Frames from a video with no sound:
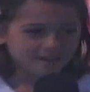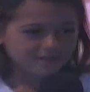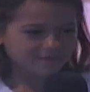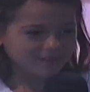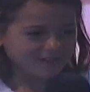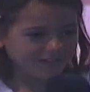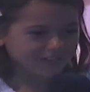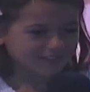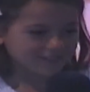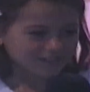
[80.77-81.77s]
because
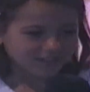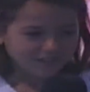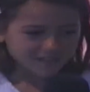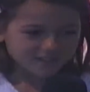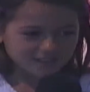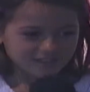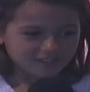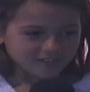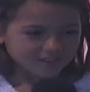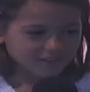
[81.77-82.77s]

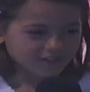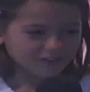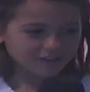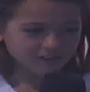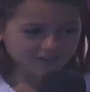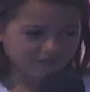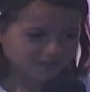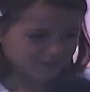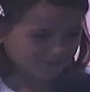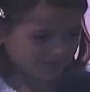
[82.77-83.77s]
they couldn't even
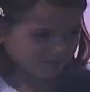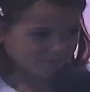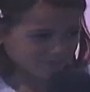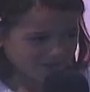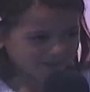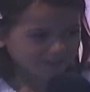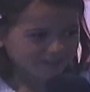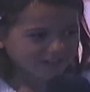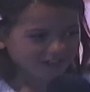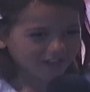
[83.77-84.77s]
speak one
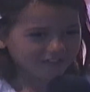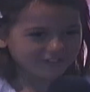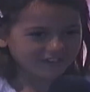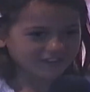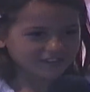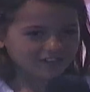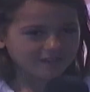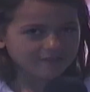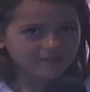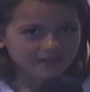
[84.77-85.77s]
kind thing to him.
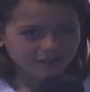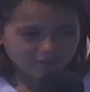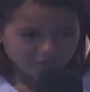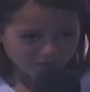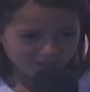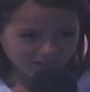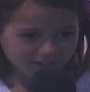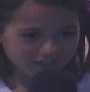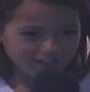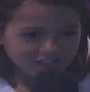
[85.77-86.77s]
One day,
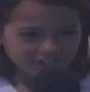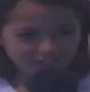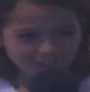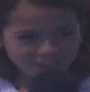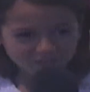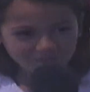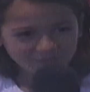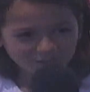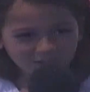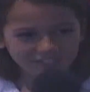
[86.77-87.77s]
Jacob
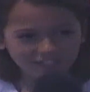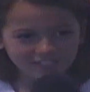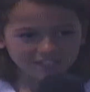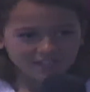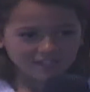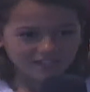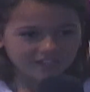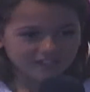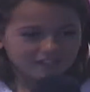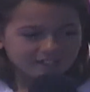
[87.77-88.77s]
told his
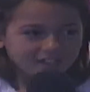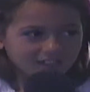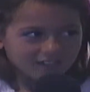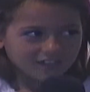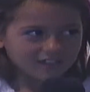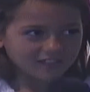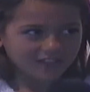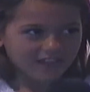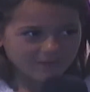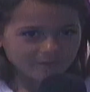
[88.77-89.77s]

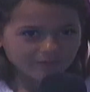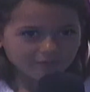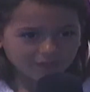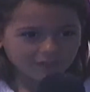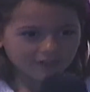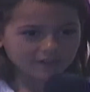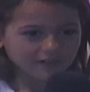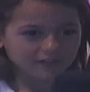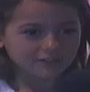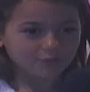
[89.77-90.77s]

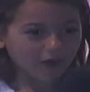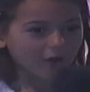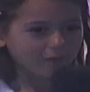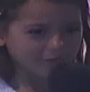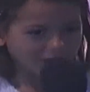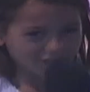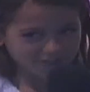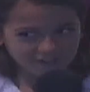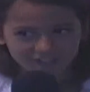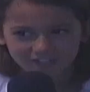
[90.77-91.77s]
12
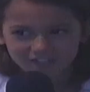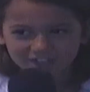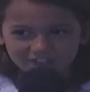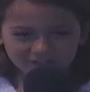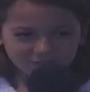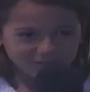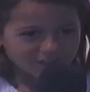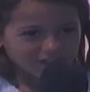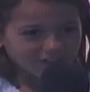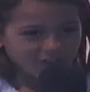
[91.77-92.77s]
brothers to
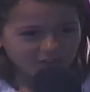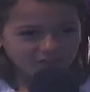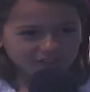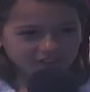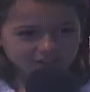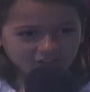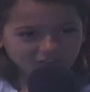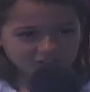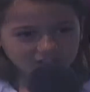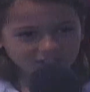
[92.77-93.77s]
go to
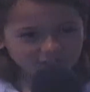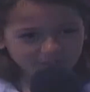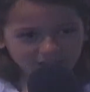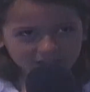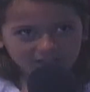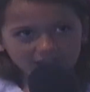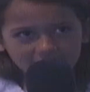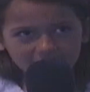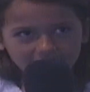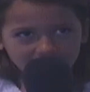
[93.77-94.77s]
this place
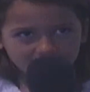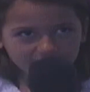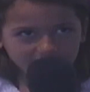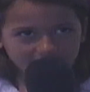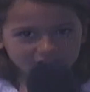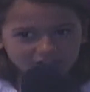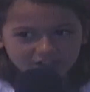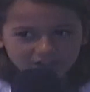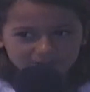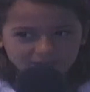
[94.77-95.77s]
and bring the sheep
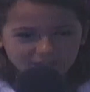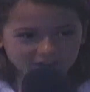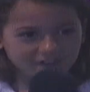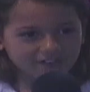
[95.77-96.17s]
there.